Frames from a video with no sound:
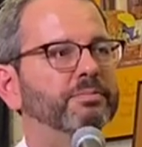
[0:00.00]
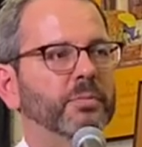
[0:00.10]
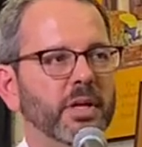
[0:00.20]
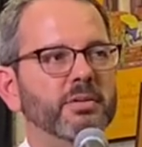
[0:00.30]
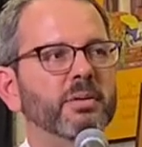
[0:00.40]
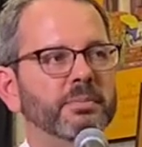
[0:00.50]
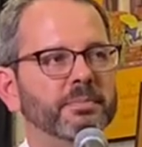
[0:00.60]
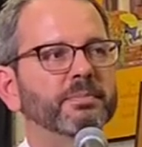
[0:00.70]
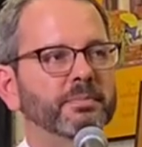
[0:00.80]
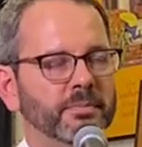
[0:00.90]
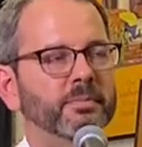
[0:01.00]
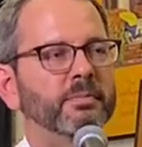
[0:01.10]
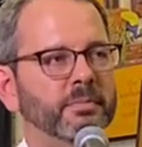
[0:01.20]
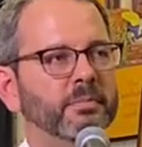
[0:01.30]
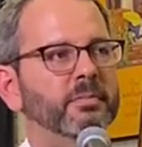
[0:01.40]
that it was a kiss
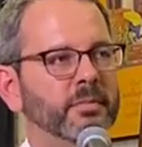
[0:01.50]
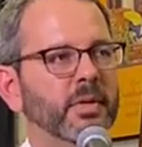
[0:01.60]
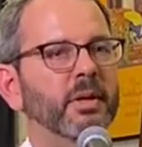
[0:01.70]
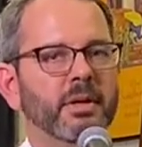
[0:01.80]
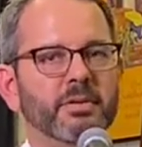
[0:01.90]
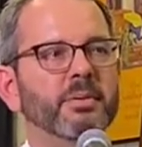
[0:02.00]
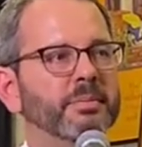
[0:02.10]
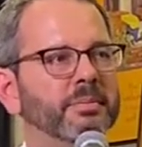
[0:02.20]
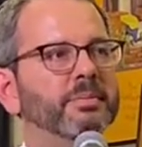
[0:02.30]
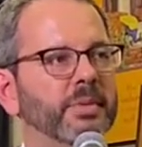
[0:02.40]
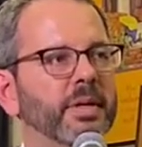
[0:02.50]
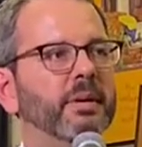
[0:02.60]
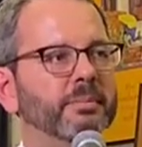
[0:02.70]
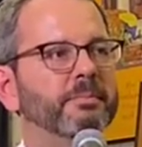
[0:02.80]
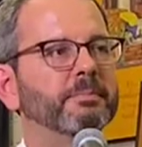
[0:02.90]
of death. Yes, sir.
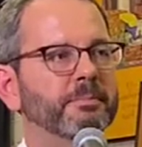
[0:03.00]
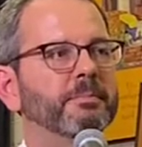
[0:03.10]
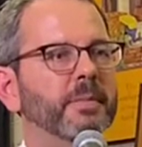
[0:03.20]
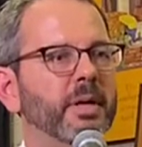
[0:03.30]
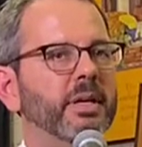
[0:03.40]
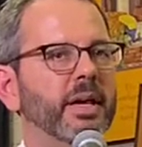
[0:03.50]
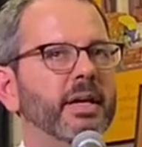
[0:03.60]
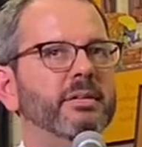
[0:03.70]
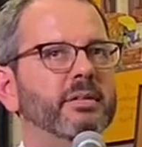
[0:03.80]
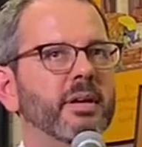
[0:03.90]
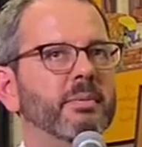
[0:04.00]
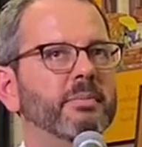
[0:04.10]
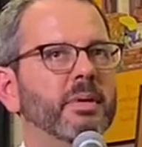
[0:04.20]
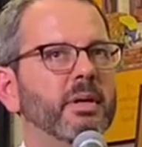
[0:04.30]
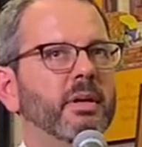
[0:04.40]
Yeah. Yeah, it's
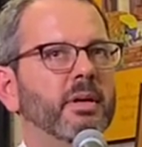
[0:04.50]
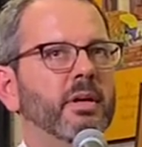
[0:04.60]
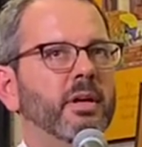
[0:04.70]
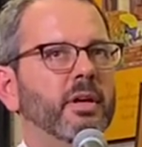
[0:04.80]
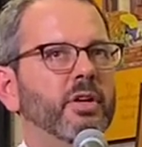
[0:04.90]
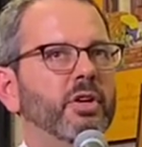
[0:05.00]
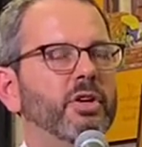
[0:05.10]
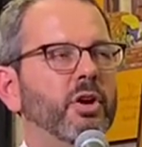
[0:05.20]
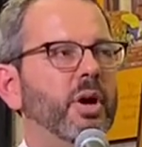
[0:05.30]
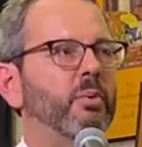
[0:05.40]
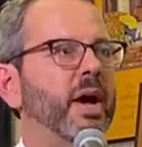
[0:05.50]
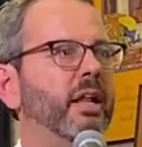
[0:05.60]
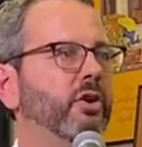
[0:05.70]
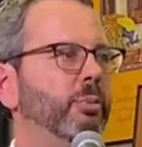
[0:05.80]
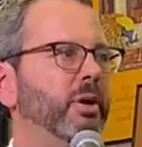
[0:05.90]
you know, I write a
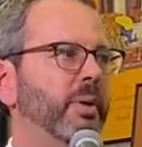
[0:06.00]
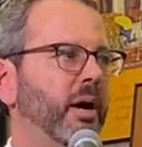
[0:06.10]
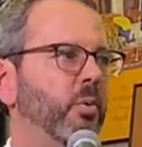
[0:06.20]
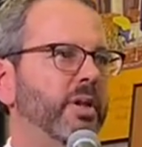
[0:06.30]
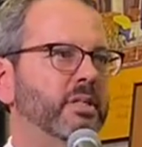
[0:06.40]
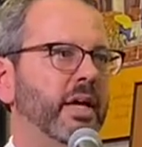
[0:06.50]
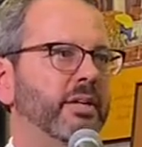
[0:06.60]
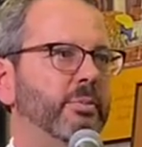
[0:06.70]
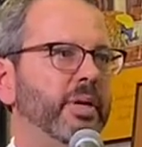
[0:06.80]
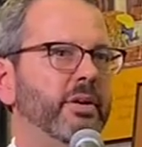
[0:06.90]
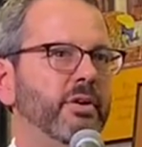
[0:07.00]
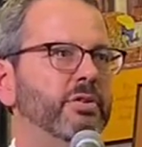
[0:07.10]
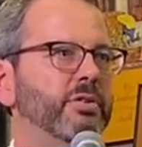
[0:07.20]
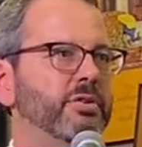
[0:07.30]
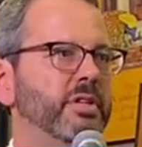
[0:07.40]
little bit about what it's like to be a
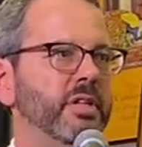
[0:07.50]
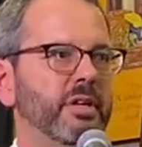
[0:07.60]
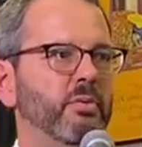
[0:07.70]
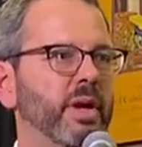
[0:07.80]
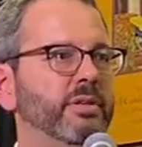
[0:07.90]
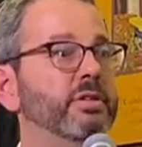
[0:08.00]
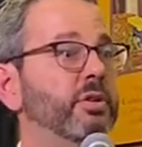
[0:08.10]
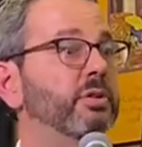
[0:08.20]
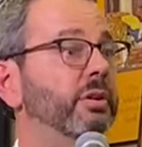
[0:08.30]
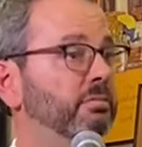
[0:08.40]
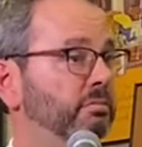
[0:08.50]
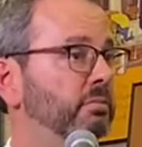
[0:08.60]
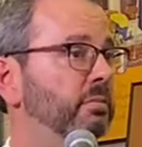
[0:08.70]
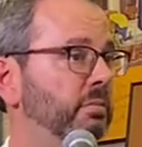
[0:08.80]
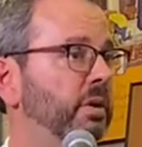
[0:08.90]
neurosurgeon and raise children
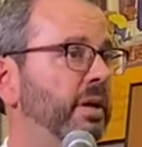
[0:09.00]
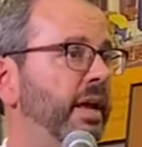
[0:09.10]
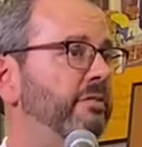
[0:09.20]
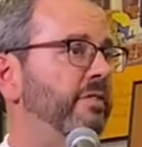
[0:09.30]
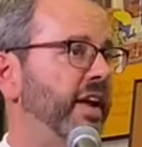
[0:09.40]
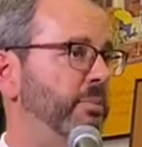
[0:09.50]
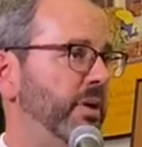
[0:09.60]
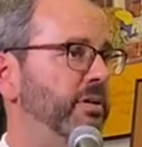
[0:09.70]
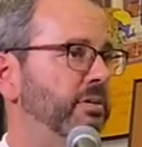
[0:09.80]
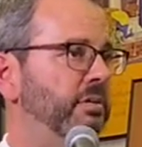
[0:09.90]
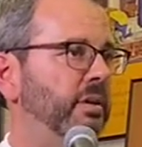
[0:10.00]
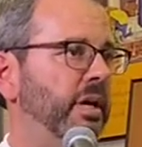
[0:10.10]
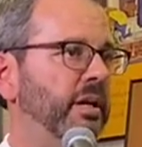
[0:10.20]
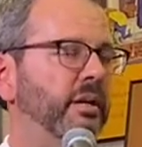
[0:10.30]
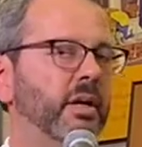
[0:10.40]
and have families.
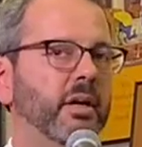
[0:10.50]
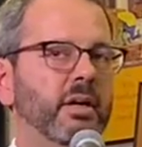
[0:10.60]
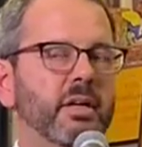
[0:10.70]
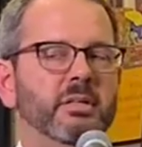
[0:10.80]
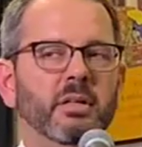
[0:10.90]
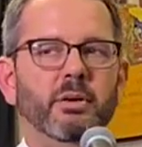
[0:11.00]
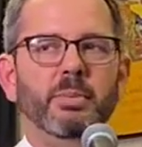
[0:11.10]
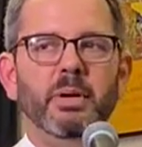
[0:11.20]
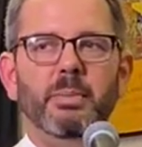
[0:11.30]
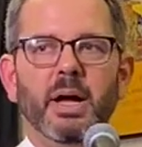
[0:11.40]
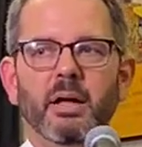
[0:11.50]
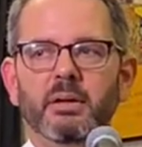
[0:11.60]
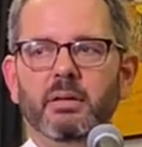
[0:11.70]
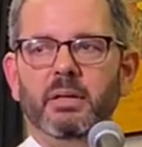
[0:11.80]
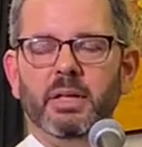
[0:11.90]
And it's a little bit about
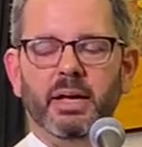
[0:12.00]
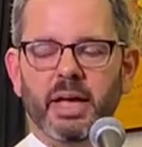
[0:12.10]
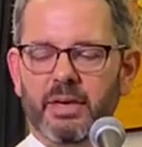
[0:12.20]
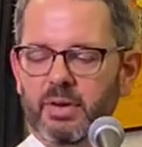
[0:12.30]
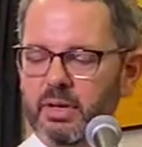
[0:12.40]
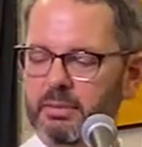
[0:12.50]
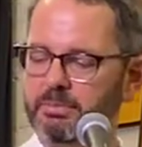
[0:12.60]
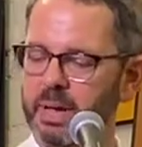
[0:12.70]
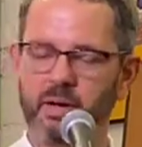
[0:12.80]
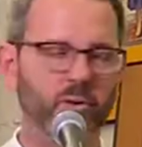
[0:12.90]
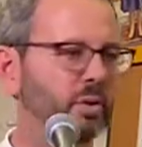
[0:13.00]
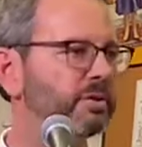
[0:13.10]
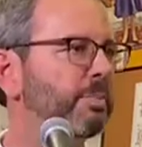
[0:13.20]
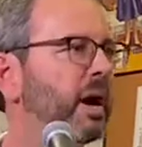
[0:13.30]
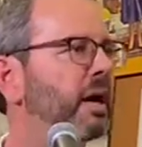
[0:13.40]
like having a Pandora's
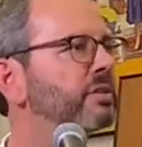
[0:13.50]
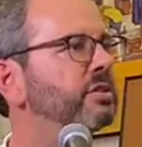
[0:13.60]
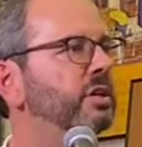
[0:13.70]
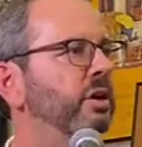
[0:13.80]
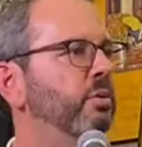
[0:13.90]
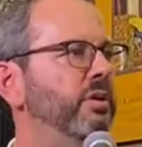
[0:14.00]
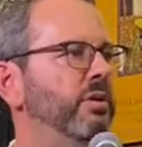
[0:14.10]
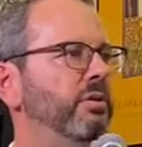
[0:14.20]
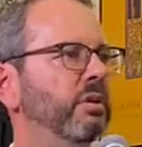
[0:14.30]
box, you know, when